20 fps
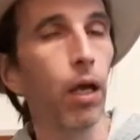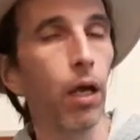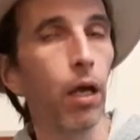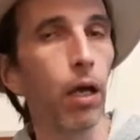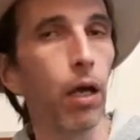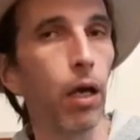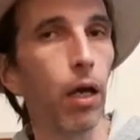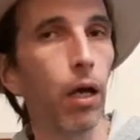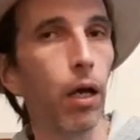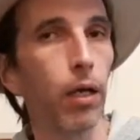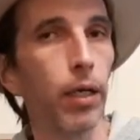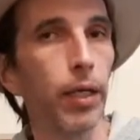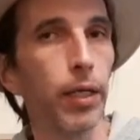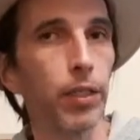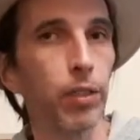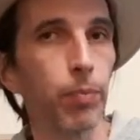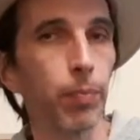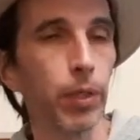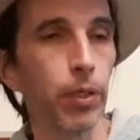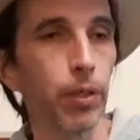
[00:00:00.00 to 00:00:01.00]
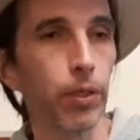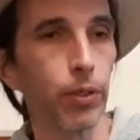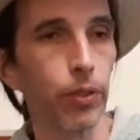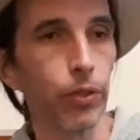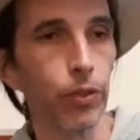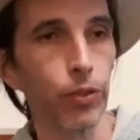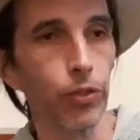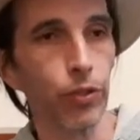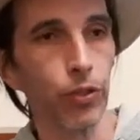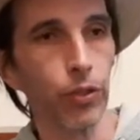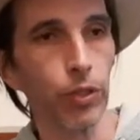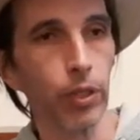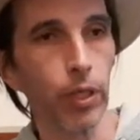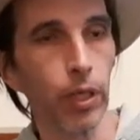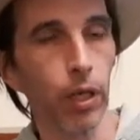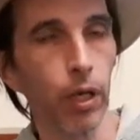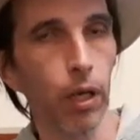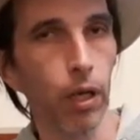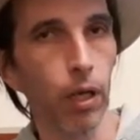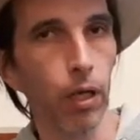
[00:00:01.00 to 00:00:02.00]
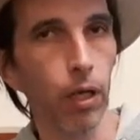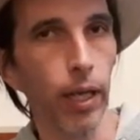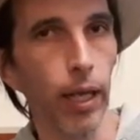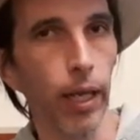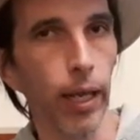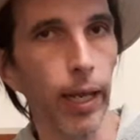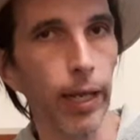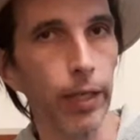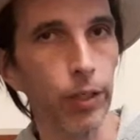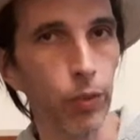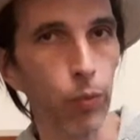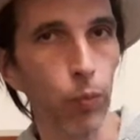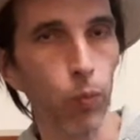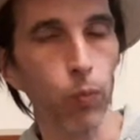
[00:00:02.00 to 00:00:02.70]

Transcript: It's because it's